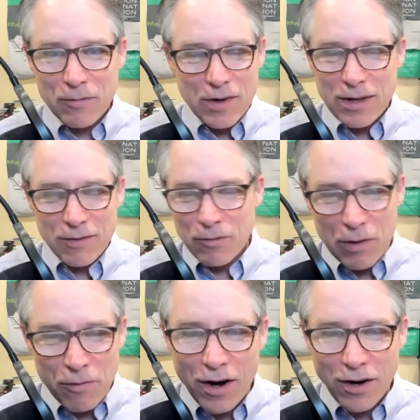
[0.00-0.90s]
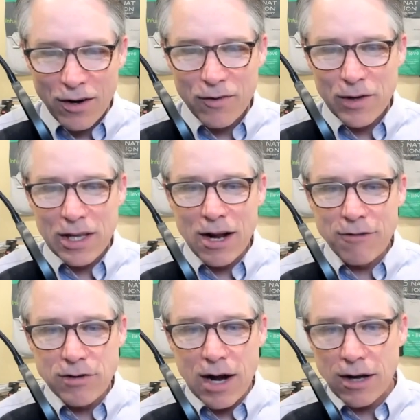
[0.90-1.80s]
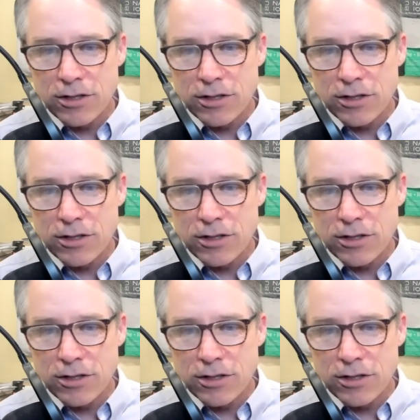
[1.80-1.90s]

we wander, we get off track.